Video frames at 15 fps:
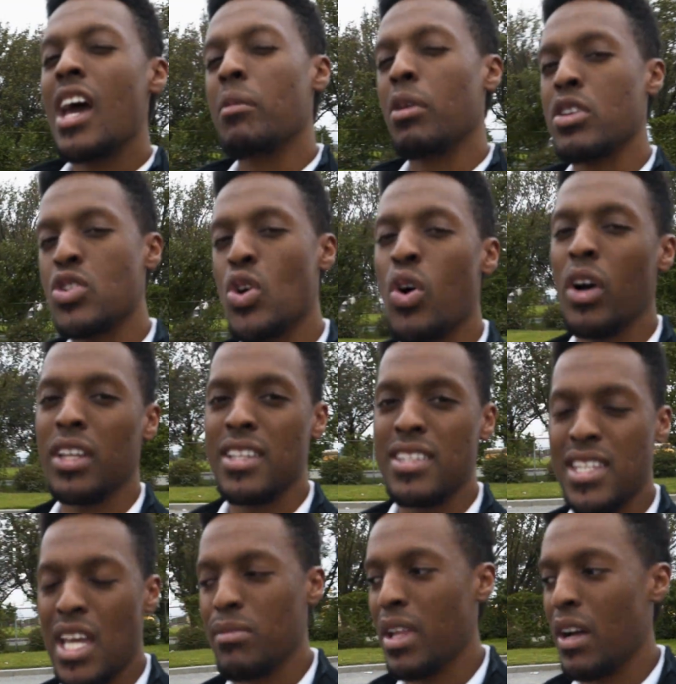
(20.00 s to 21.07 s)
and I'm gonna talk at the
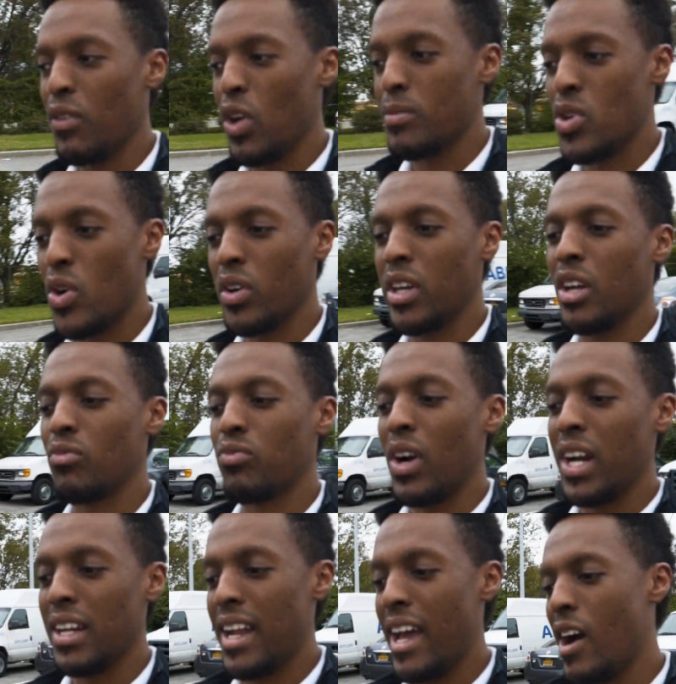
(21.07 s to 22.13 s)
same level I'm talking
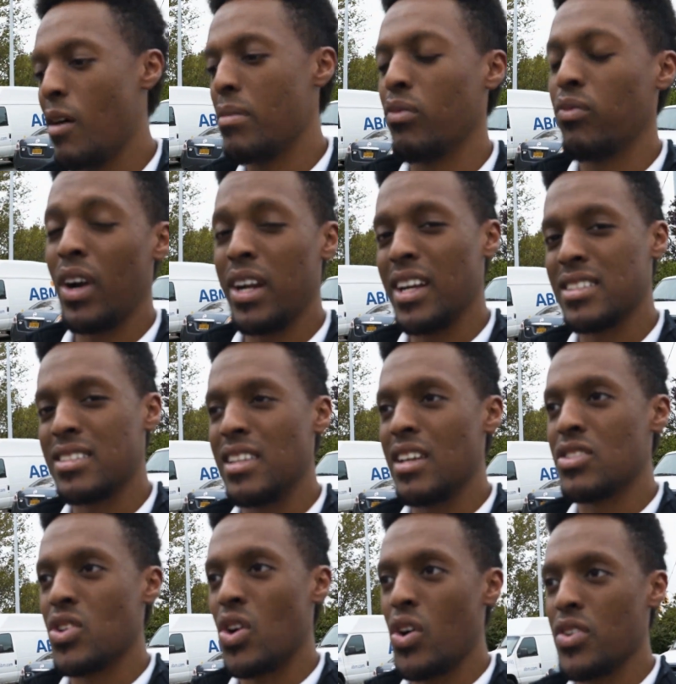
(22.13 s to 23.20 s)
right now, but right next to the
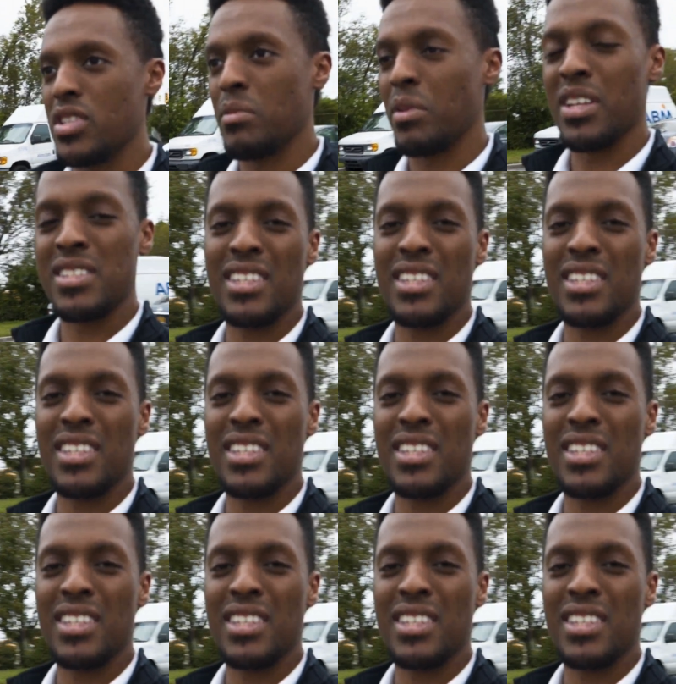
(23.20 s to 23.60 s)
exhaust. I'm gonna